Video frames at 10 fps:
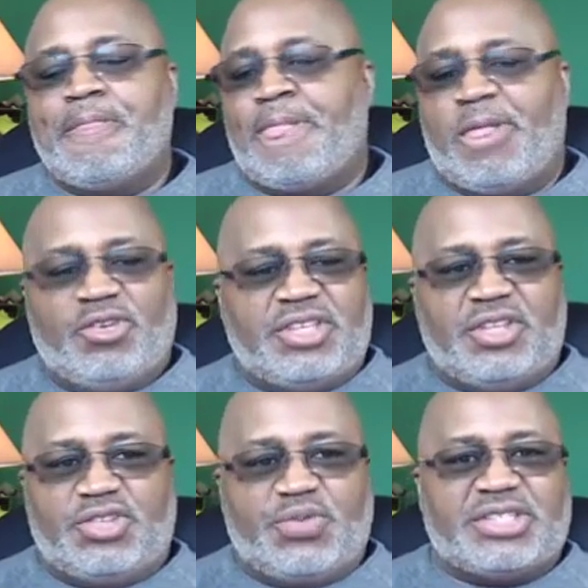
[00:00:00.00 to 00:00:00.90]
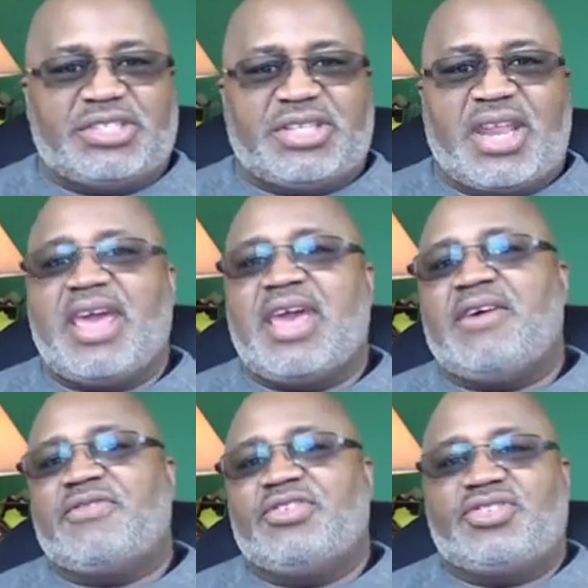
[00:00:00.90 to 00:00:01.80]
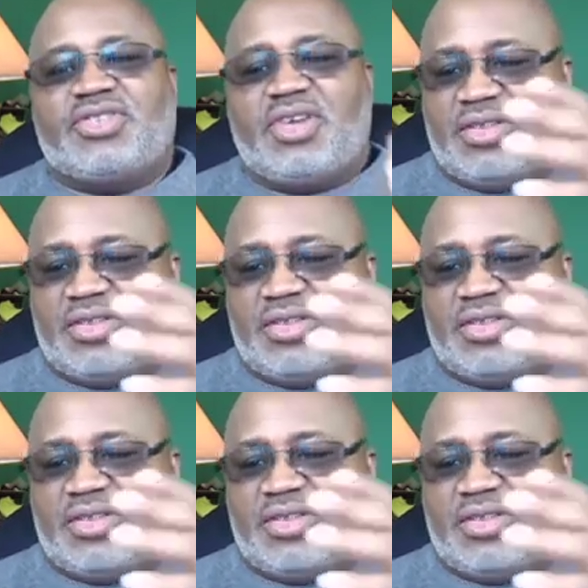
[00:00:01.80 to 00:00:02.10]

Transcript: you see these riches that I have, and you see